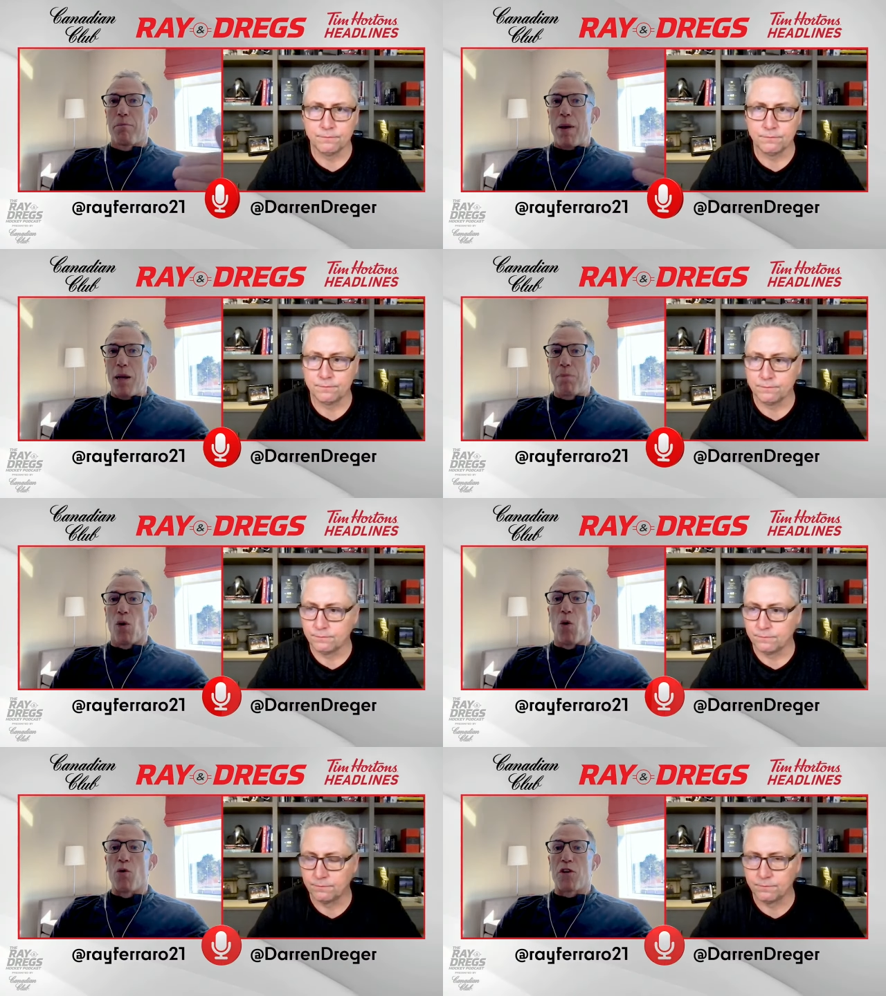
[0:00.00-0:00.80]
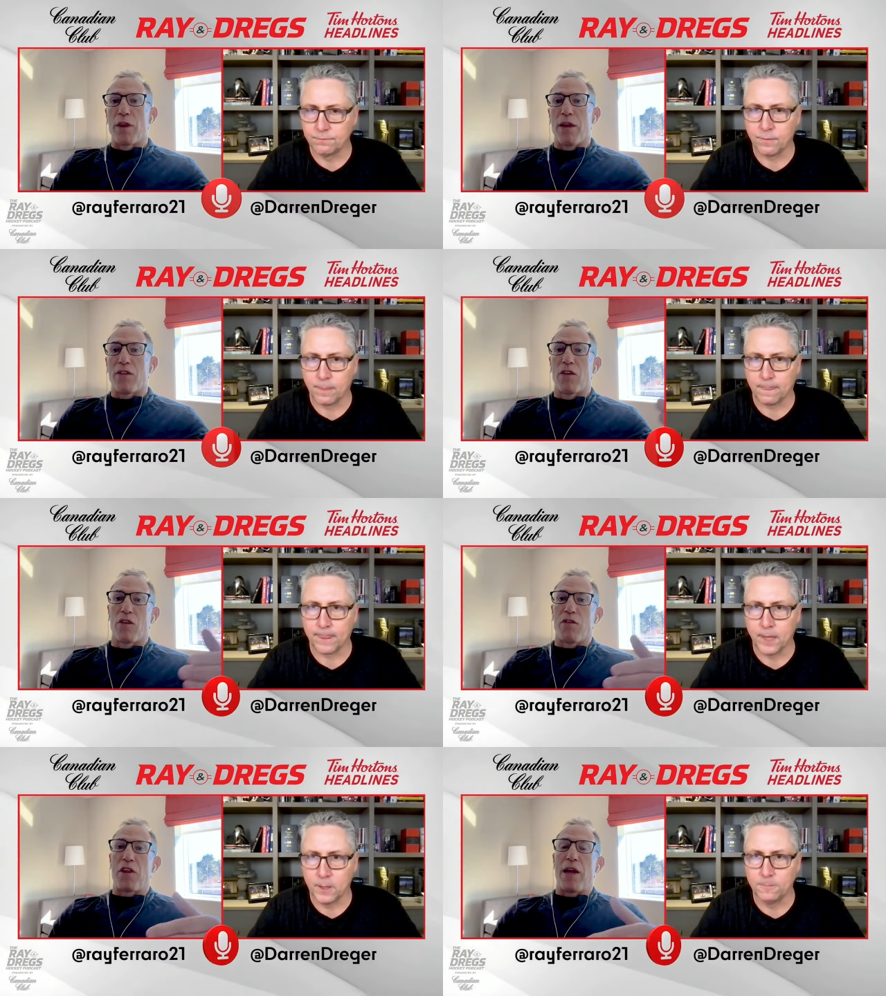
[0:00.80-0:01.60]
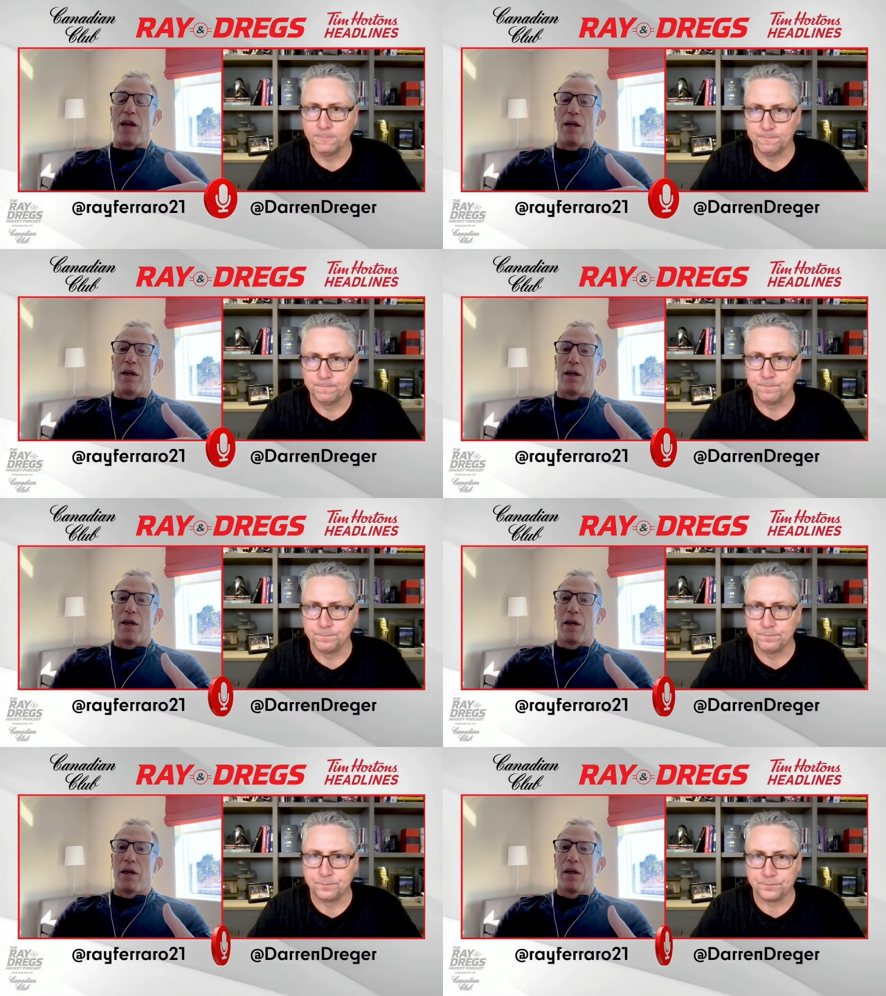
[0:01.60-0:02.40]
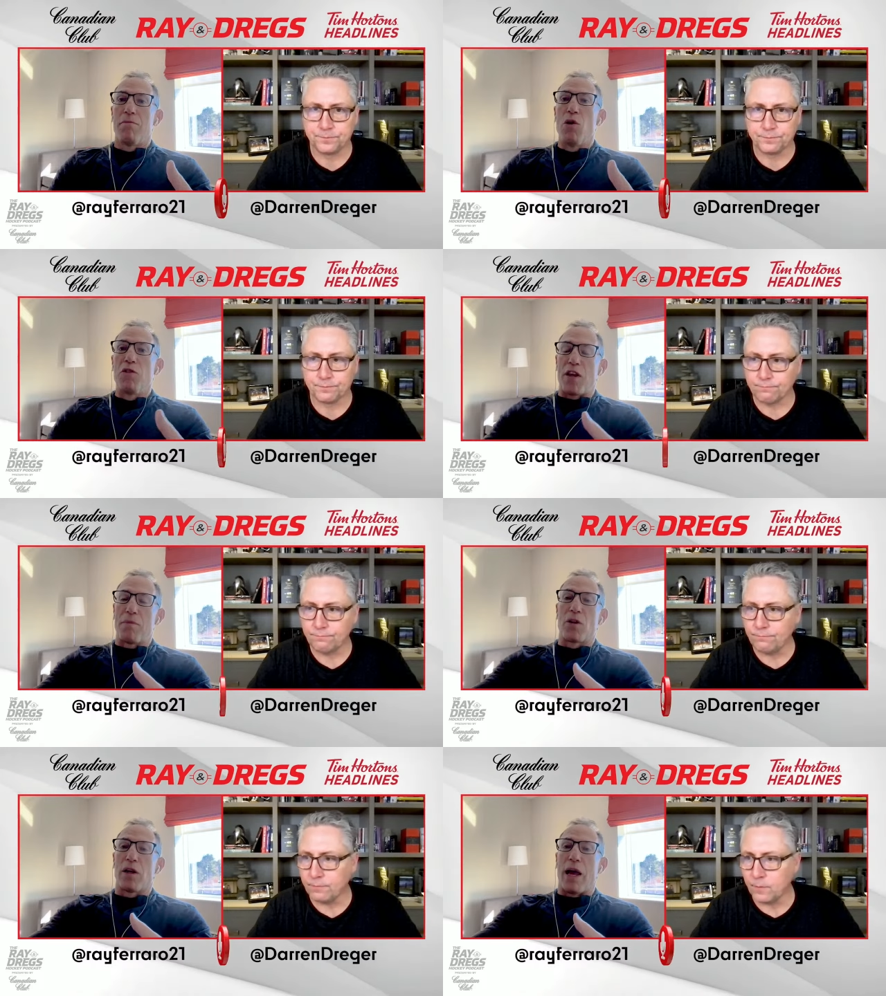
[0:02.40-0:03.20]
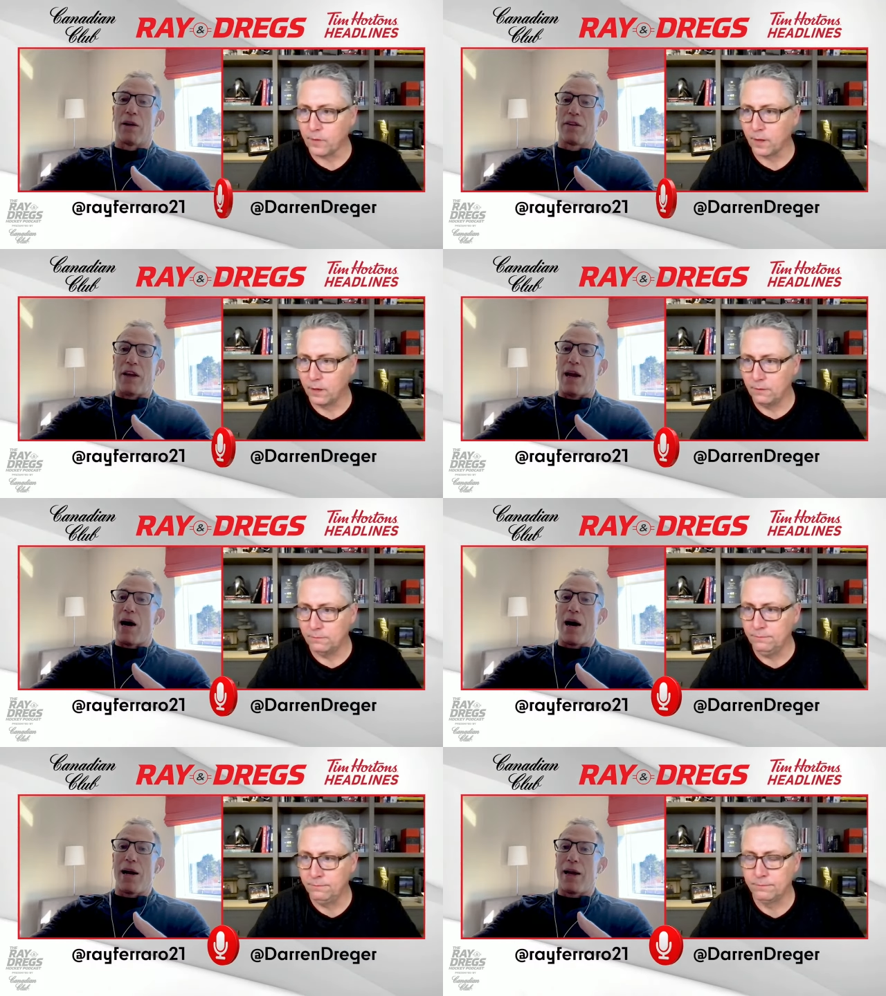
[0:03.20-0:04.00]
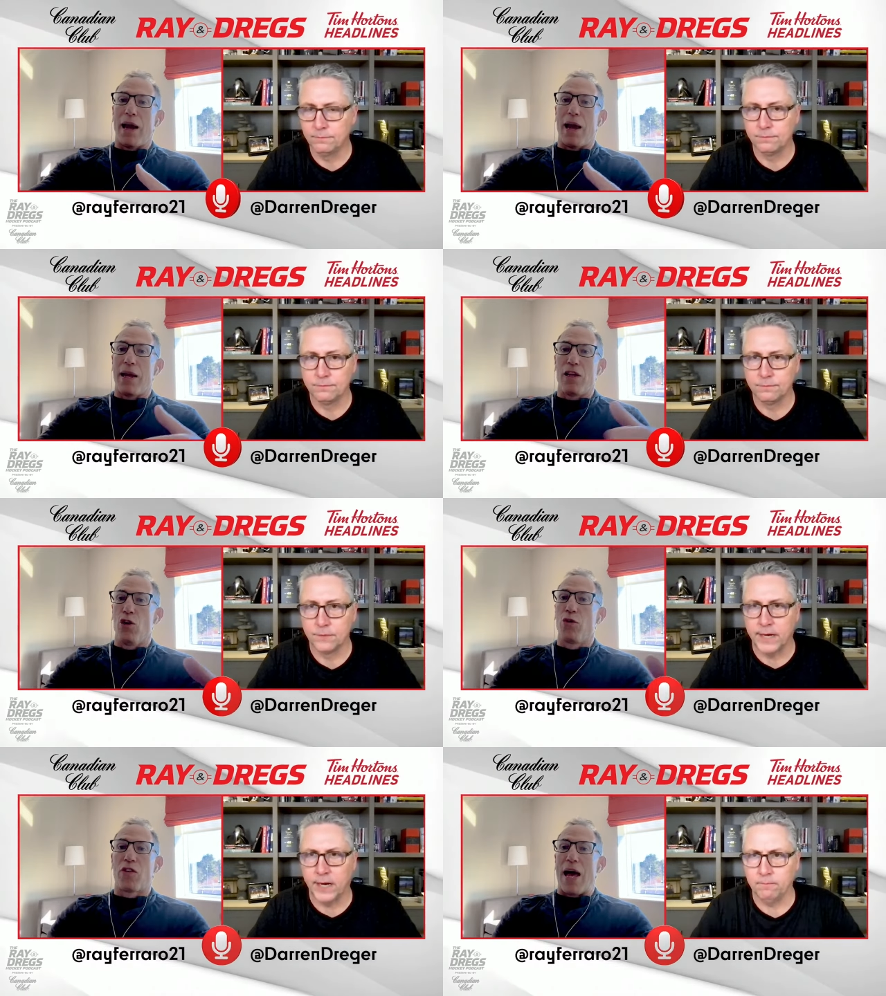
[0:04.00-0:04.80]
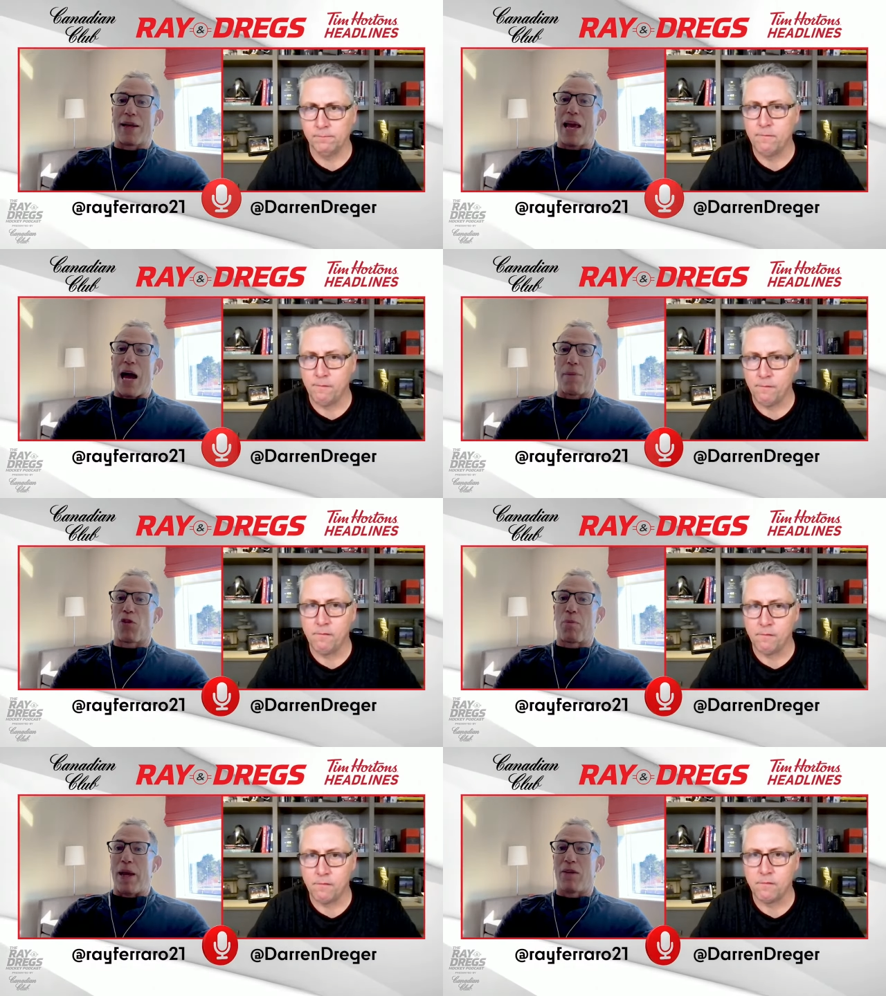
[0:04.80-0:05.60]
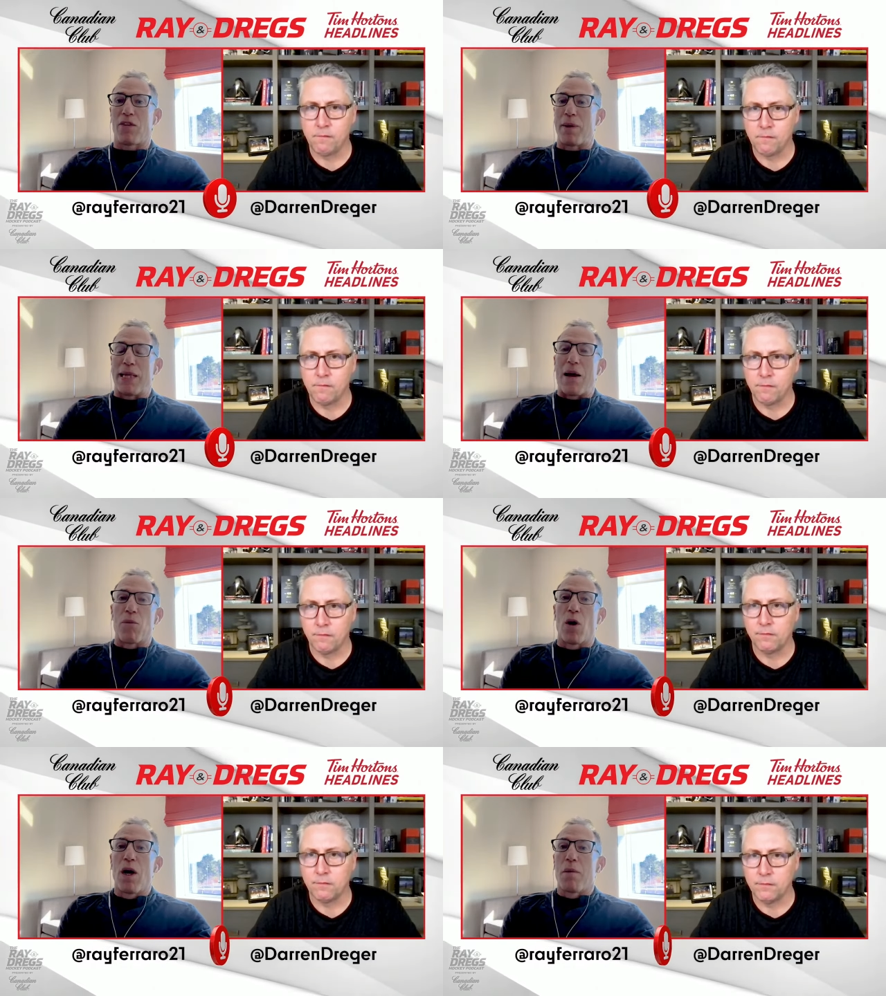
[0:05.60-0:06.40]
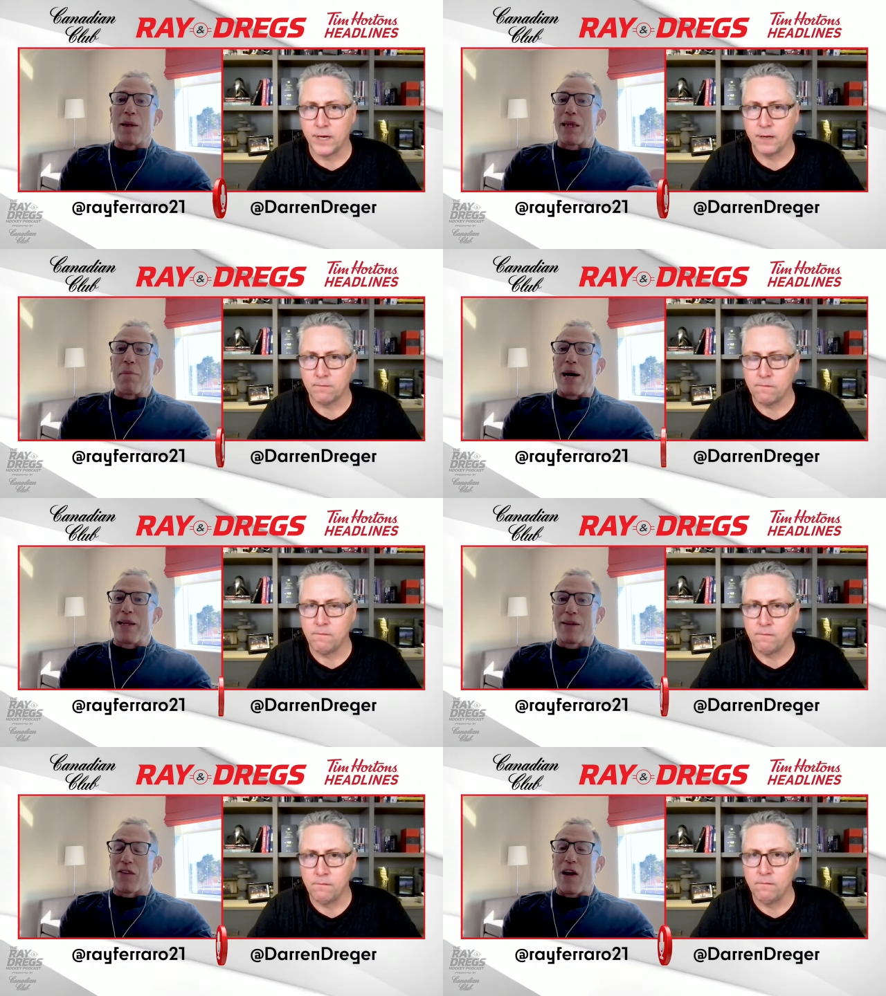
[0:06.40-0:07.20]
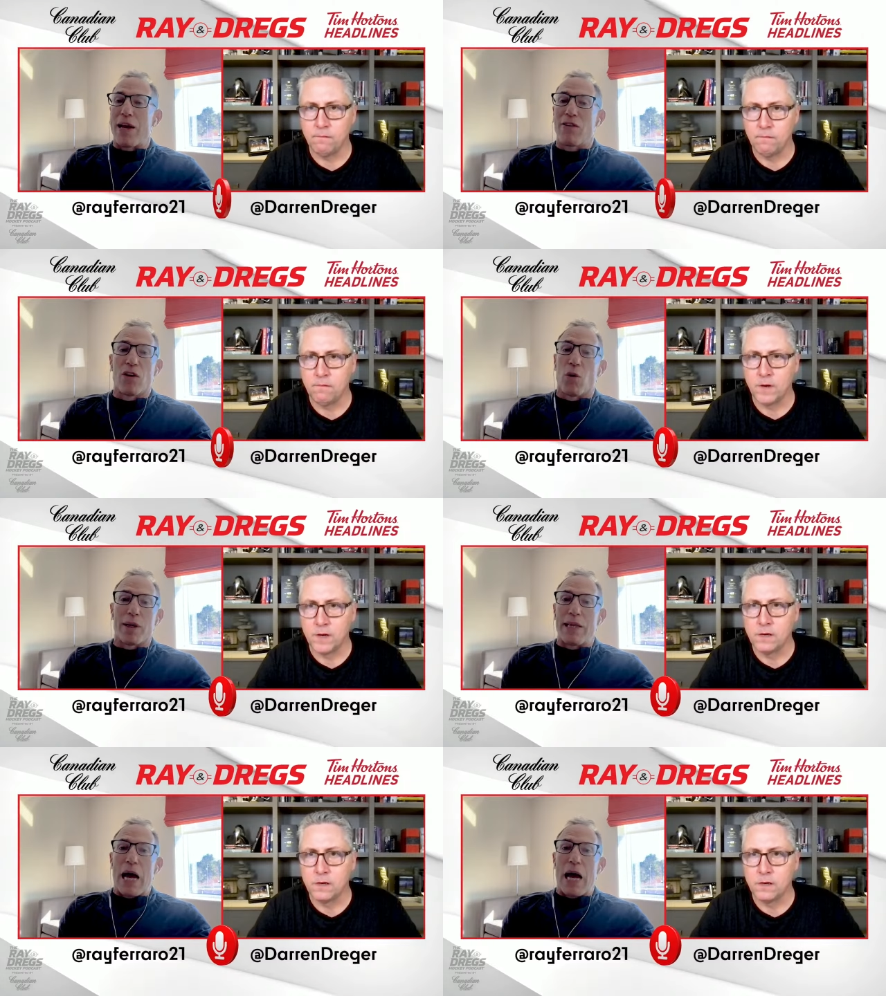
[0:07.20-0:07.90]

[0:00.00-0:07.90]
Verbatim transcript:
Speaker 1: paper over this is if they moved him to LTI and yeah. use that cap space. I mean that, yeah. but they might decide, you know what,